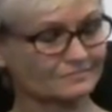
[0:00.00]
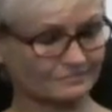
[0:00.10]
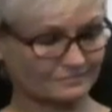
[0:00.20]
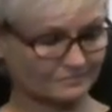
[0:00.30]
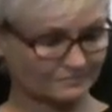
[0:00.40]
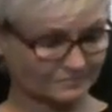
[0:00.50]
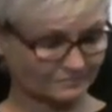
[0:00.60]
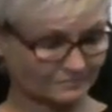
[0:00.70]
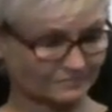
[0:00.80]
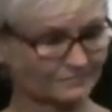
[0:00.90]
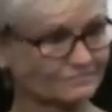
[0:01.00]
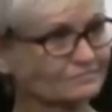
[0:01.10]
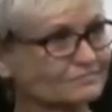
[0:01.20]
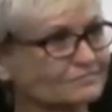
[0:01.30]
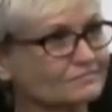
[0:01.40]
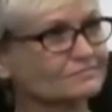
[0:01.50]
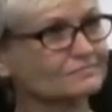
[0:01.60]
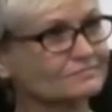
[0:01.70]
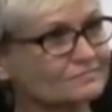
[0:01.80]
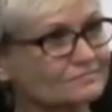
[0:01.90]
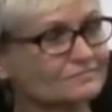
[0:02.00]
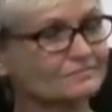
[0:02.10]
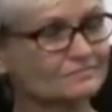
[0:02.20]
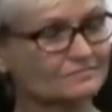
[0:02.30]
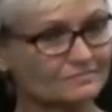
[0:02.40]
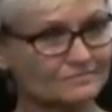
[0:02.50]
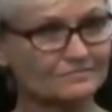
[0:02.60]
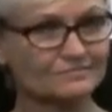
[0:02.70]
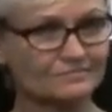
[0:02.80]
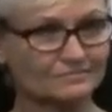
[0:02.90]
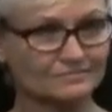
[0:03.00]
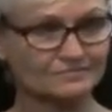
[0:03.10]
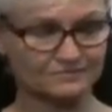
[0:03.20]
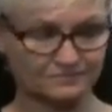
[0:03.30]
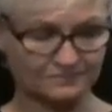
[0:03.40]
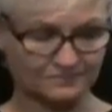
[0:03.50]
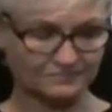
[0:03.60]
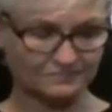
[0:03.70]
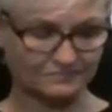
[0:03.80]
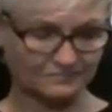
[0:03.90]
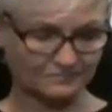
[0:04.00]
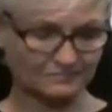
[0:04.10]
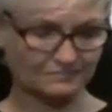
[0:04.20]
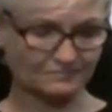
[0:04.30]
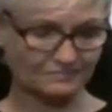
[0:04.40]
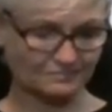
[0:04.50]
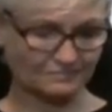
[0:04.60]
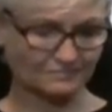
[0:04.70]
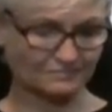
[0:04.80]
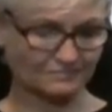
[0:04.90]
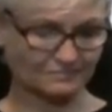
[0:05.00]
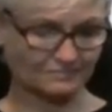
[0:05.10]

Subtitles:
(silent)